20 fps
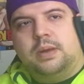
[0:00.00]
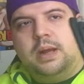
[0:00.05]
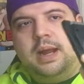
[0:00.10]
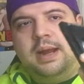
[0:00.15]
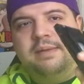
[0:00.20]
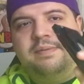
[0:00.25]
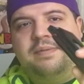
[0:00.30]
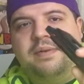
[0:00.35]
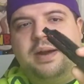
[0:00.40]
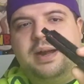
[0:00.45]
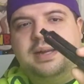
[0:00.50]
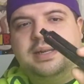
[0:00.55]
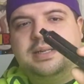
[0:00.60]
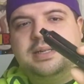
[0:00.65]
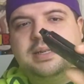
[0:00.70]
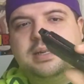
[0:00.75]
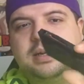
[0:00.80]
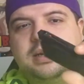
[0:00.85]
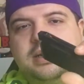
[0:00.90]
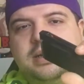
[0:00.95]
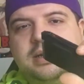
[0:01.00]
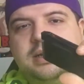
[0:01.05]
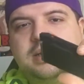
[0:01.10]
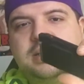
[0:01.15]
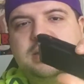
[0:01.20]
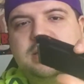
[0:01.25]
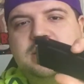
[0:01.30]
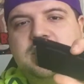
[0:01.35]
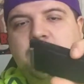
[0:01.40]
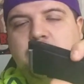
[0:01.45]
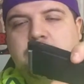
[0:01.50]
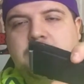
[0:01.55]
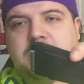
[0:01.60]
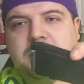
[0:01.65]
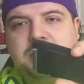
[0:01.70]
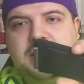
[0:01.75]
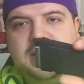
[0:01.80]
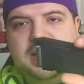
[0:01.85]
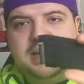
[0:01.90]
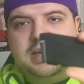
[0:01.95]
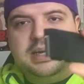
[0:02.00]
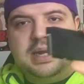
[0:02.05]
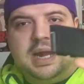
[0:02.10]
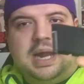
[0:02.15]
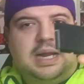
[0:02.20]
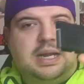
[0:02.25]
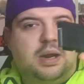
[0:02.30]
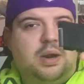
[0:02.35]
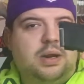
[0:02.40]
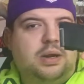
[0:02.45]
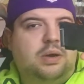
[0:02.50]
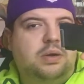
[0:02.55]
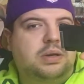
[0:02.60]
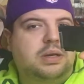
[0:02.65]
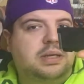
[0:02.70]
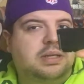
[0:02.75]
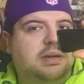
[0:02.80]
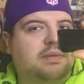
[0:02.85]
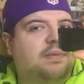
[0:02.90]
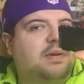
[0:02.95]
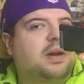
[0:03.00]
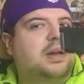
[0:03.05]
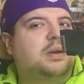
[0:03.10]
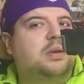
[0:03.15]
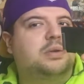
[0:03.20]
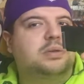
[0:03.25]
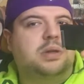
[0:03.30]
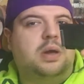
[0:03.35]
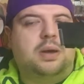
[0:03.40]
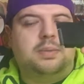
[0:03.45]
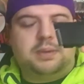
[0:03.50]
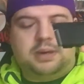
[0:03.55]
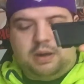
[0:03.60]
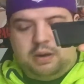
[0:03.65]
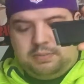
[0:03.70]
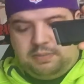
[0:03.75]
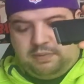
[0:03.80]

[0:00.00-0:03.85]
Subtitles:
it fires still BBs, and I got this a very long time ago